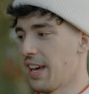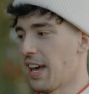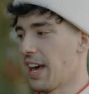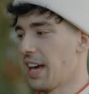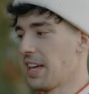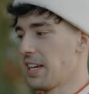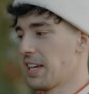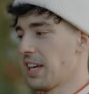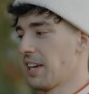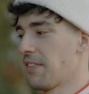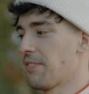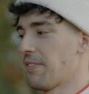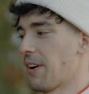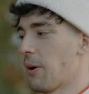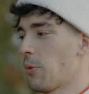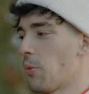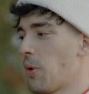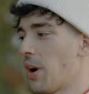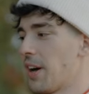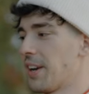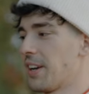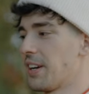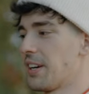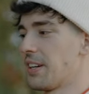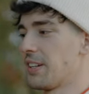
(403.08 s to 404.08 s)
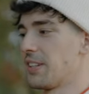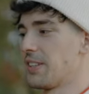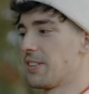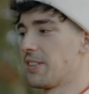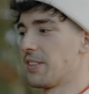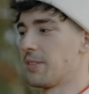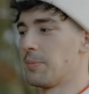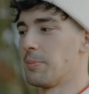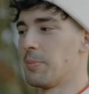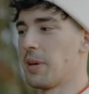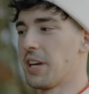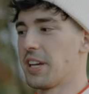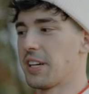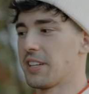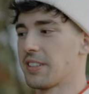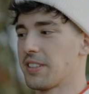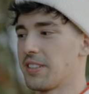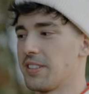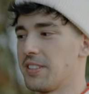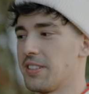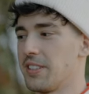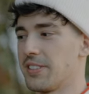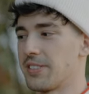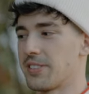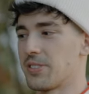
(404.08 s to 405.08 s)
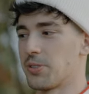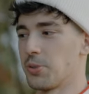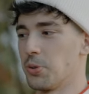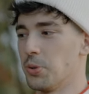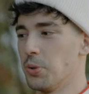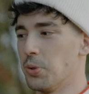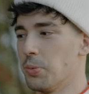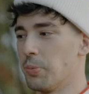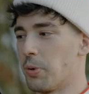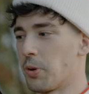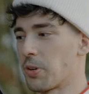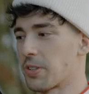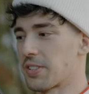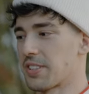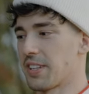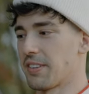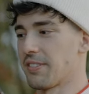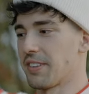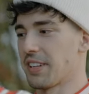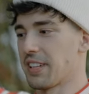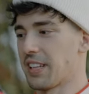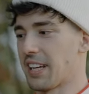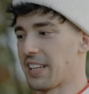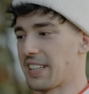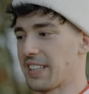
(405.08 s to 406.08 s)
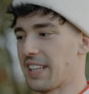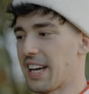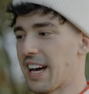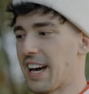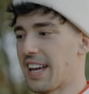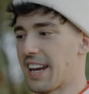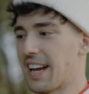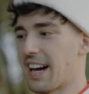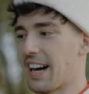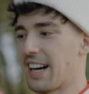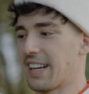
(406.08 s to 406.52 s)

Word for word: And if I wanna make the zoom or something like that,